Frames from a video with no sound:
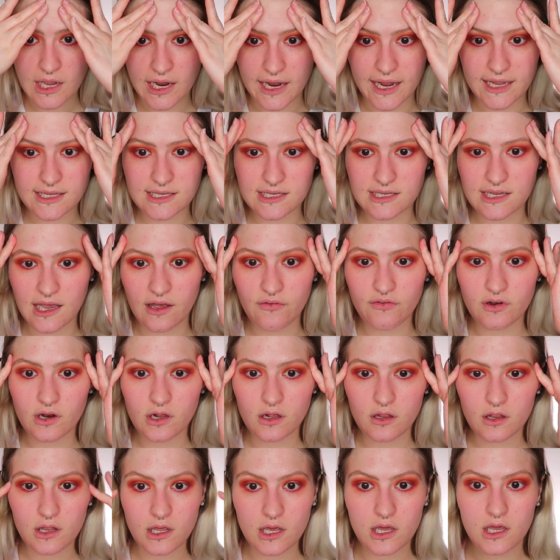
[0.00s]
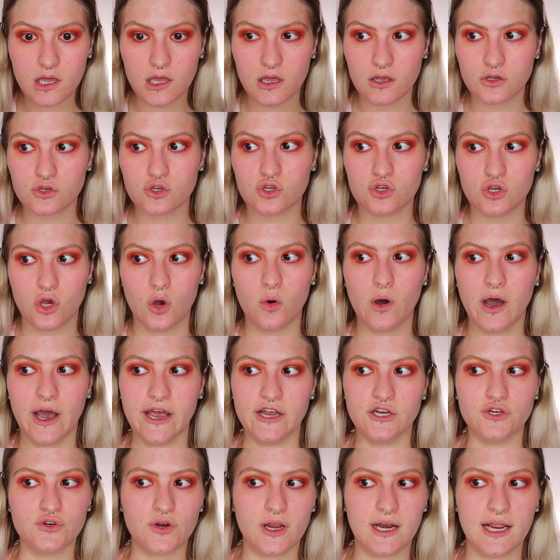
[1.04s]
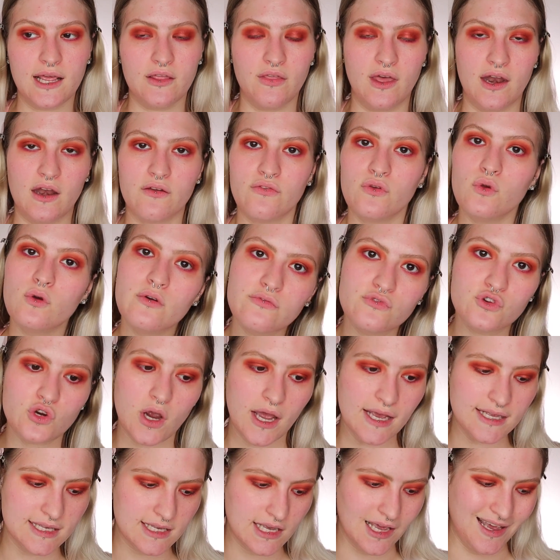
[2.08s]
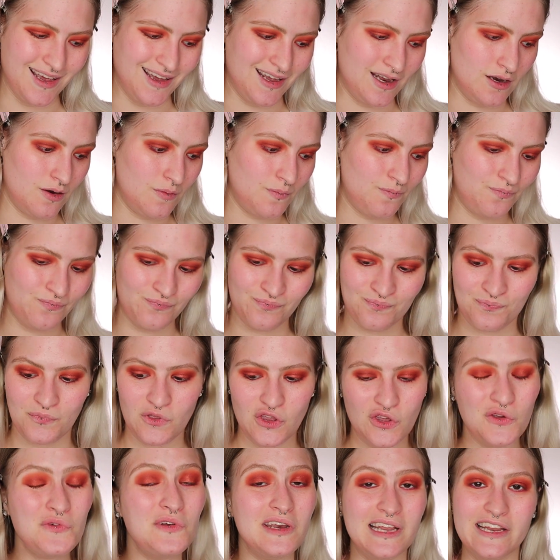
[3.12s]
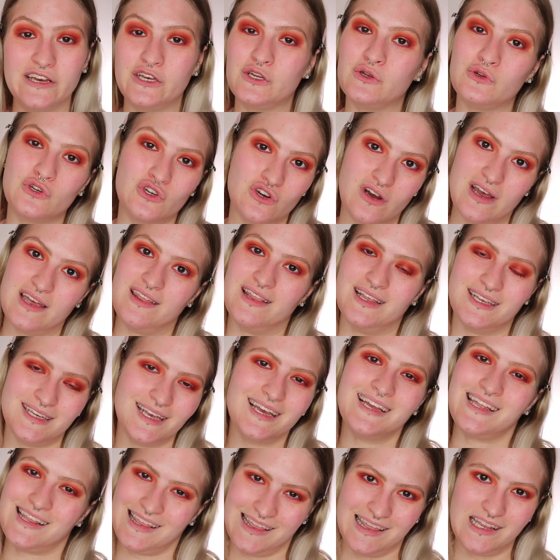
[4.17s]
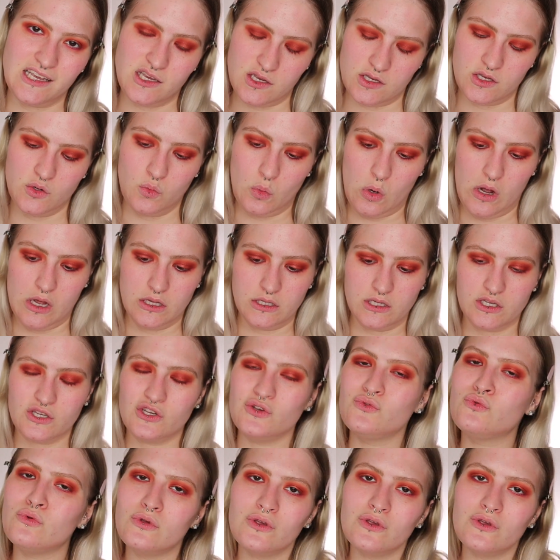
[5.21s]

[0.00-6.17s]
it's definitely so hydrating that if you have dry skin, you need to try this at least once.